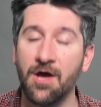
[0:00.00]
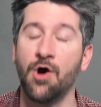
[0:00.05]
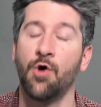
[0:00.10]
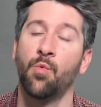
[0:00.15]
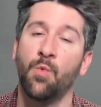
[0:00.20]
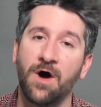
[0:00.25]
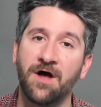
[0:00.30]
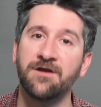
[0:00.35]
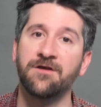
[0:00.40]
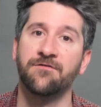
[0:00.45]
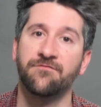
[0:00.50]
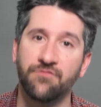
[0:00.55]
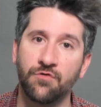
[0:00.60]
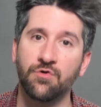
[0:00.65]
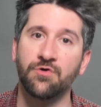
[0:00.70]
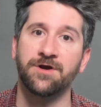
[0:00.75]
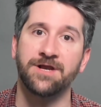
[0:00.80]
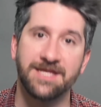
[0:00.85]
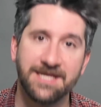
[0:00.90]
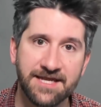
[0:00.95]
one
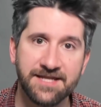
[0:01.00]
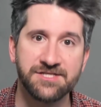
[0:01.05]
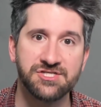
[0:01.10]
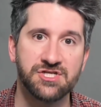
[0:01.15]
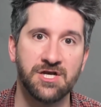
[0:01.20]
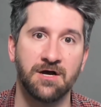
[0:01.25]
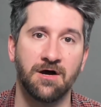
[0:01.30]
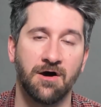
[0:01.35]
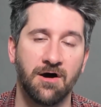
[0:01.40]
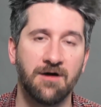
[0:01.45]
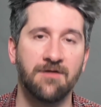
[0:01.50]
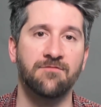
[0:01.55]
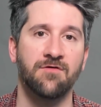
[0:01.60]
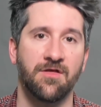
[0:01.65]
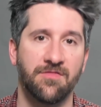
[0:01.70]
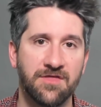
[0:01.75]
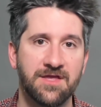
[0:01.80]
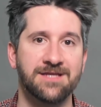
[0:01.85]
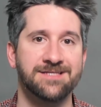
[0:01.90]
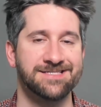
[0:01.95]
for each of
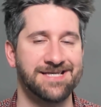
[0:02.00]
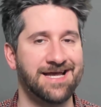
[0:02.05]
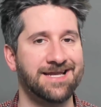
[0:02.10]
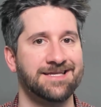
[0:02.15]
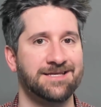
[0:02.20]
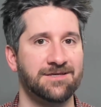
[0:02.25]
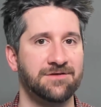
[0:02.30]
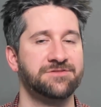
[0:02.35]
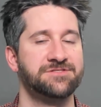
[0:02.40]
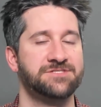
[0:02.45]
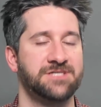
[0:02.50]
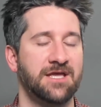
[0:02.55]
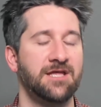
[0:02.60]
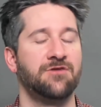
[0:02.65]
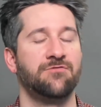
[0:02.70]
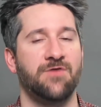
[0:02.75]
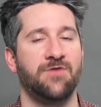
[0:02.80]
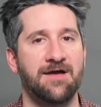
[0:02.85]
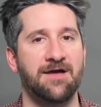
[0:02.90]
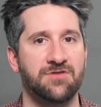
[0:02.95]
the 10 guilds
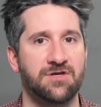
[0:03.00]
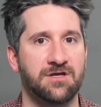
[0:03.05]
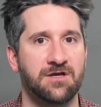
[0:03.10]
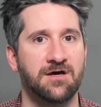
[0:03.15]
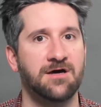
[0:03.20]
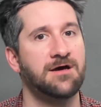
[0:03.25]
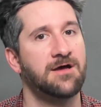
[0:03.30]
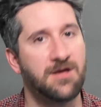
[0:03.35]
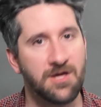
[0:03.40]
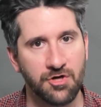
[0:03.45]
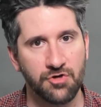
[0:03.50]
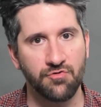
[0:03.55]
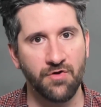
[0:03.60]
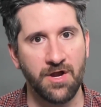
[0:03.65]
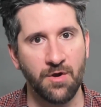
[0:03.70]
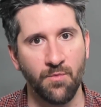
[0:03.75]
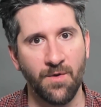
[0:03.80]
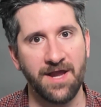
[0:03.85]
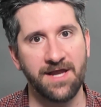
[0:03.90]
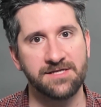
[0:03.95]
in Ravnica.
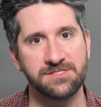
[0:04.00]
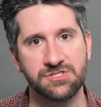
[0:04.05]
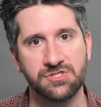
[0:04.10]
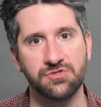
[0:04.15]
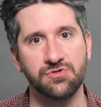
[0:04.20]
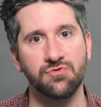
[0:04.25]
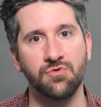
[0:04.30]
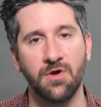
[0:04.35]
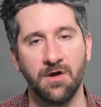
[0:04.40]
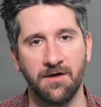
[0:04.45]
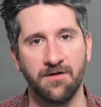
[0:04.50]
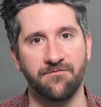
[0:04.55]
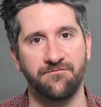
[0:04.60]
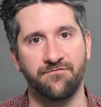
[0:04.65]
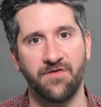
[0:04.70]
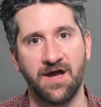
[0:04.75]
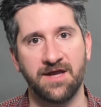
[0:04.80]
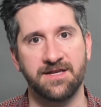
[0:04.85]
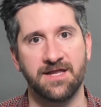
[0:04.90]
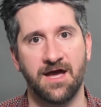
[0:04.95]
Great way to
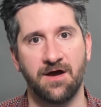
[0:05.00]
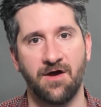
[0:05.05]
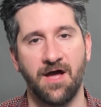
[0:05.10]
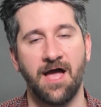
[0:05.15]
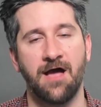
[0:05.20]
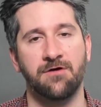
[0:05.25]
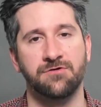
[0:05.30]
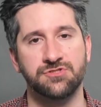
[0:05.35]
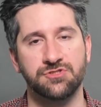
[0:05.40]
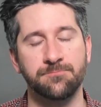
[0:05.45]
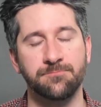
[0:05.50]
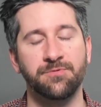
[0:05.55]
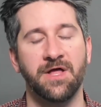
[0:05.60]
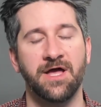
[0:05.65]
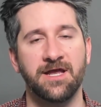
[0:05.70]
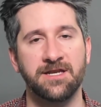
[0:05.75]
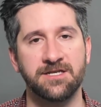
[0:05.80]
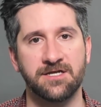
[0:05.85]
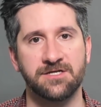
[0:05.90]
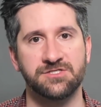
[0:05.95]
find out how to
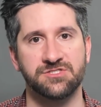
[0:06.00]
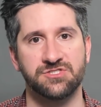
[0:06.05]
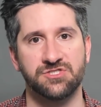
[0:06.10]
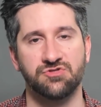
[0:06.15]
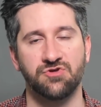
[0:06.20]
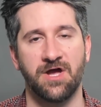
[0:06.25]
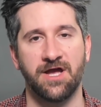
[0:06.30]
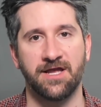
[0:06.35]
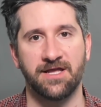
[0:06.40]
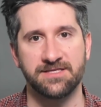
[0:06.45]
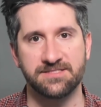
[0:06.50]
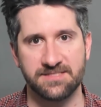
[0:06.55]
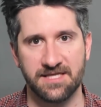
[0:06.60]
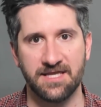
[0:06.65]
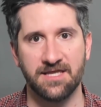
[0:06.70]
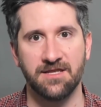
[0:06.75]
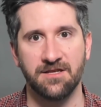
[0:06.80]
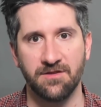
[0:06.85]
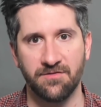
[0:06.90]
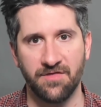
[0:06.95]
play Dungeons and Dragons
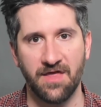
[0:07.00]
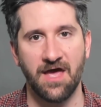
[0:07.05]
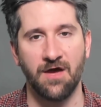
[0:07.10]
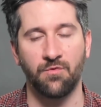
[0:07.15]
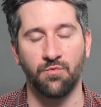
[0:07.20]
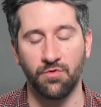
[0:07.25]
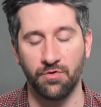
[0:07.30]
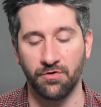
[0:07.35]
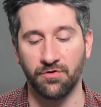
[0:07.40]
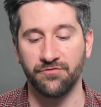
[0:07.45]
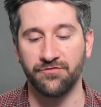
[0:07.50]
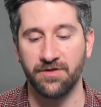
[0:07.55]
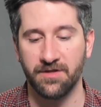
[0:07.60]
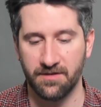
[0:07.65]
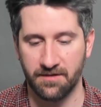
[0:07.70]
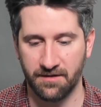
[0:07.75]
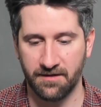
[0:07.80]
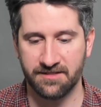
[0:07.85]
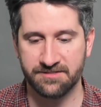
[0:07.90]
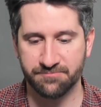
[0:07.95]
in that world.
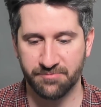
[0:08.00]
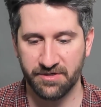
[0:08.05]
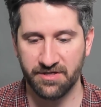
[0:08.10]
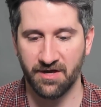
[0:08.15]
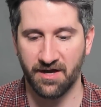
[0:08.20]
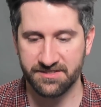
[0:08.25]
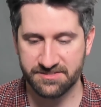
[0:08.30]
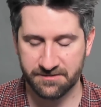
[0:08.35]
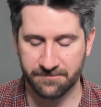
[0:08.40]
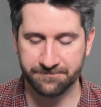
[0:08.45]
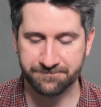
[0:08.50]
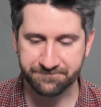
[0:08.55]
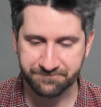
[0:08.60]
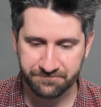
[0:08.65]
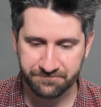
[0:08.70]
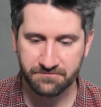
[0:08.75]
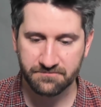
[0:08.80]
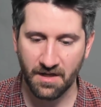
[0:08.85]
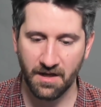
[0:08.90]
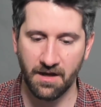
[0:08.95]
It's pretty awesome
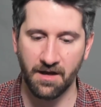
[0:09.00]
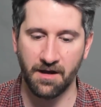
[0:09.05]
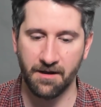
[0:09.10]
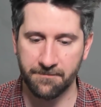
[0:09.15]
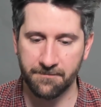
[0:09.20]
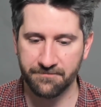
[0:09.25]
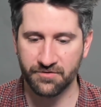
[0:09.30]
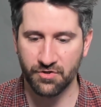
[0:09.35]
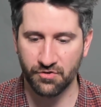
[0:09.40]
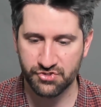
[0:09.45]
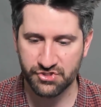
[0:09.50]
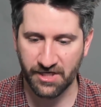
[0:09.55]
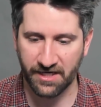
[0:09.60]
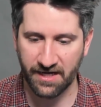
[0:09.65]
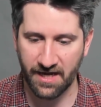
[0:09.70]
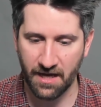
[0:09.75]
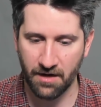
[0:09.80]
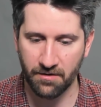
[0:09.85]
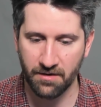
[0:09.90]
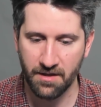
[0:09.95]
um, go check
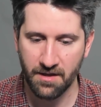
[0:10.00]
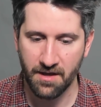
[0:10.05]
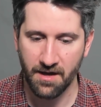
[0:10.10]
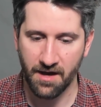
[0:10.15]
it out.